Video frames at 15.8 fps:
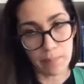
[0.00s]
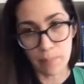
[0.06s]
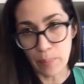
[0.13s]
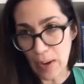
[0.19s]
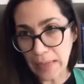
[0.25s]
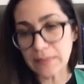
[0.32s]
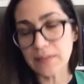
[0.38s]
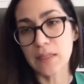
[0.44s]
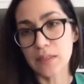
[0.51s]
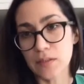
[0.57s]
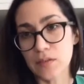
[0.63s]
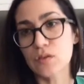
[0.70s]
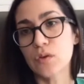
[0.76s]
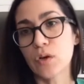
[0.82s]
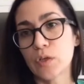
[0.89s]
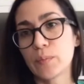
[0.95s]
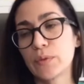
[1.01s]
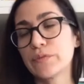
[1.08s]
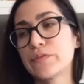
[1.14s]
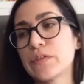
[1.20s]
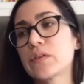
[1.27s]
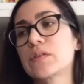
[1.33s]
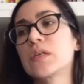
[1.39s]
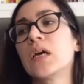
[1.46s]
practically destroyed
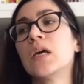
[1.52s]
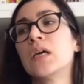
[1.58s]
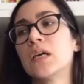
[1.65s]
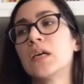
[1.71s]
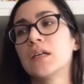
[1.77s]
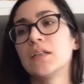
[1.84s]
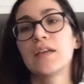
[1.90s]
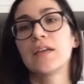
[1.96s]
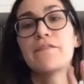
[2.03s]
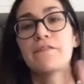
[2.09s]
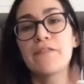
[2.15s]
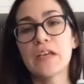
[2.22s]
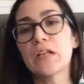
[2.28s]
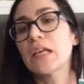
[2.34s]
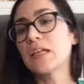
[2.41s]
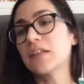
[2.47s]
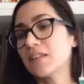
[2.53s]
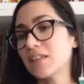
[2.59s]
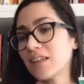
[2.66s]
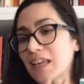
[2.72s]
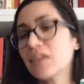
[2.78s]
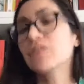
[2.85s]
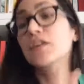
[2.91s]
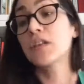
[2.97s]
bluefield they feel it
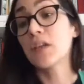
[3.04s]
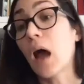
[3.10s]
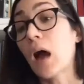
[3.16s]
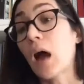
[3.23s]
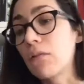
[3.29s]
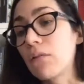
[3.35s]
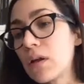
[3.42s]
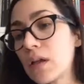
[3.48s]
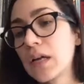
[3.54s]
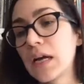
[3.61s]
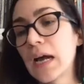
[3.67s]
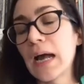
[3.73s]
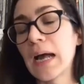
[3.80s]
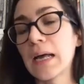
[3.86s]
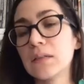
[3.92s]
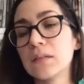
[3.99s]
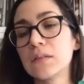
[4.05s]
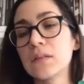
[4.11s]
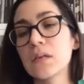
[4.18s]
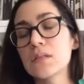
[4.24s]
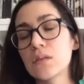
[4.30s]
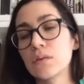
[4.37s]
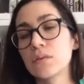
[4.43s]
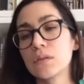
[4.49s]
even now and
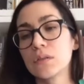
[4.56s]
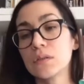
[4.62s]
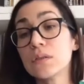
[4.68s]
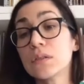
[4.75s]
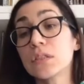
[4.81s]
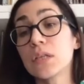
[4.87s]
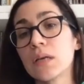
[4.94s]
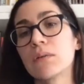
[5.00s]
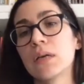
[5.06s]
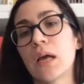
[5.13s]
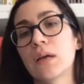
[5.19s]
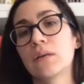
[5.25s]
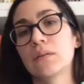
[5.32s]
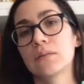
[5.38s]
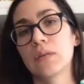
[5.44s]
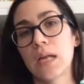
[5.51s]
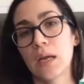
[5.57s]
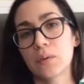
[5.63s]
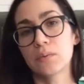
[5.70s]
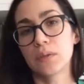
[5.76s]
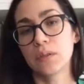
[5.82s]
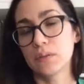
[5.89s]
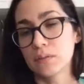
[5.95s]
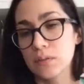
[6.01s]
so usually when i when i
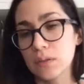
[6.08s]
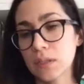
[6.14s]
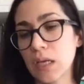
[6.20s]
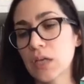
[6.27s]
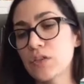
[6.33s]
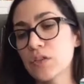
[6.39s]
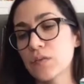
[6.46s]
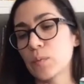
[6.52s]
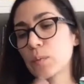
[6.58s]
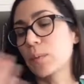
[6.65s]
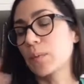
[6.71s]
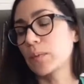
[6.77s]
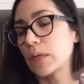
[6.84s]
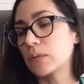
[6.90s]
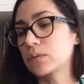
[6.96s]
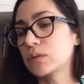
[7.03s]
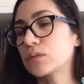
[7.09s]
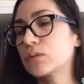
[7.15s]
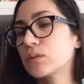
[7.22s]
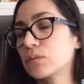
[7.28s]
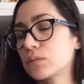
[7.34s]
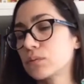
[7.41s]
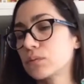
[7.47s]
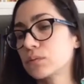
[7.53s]
will interview people and i
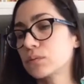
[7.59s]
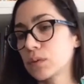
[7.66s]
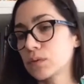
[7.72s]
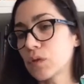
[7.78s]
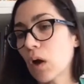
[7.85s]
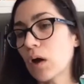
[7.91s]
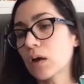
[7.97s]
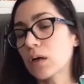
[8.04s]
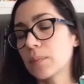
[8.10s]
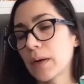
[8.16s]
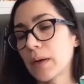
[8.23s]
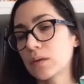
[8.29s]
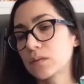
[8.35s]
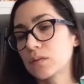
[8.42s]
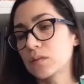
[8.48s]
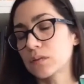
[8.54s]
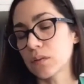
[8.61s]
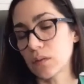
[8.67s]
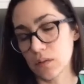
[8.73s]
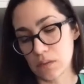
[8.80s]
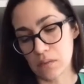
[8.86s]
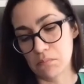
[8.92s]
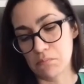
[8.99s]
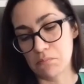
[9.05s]
will, will talk about
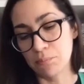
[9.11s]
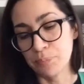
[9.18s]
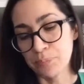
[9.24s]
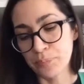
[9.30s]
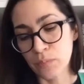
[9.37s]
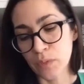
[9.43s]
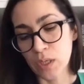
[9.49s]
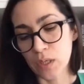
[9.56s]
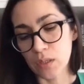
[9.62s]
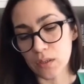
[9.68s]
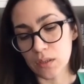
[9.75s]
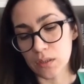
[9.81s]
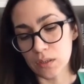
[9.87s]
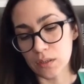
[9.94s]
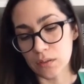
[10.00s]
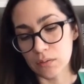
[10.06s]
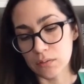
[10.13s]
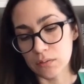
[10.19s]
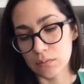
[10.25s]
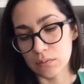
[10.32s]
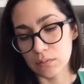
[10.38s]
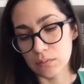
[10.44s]
um, uh,